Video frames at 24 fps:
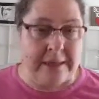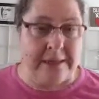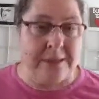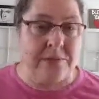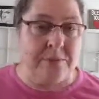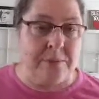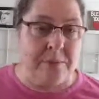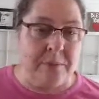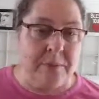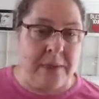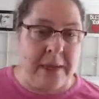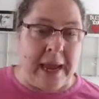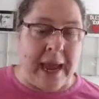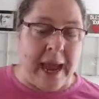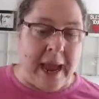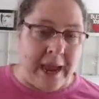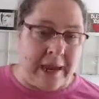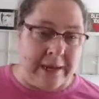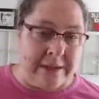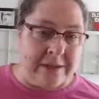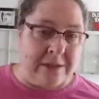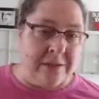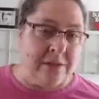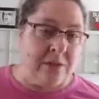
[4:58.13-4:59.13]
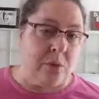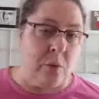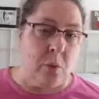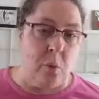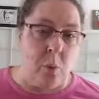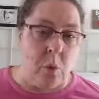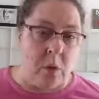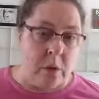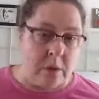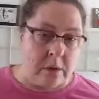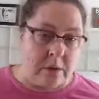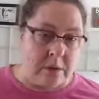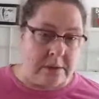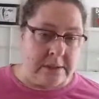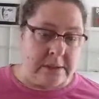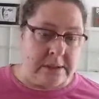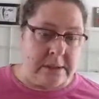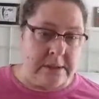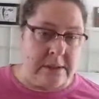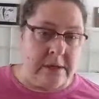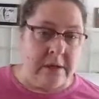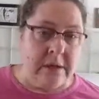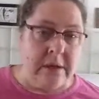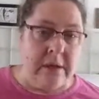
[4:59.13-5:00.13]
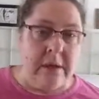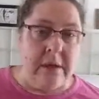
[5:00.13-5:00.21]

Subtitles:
is when we act the worst.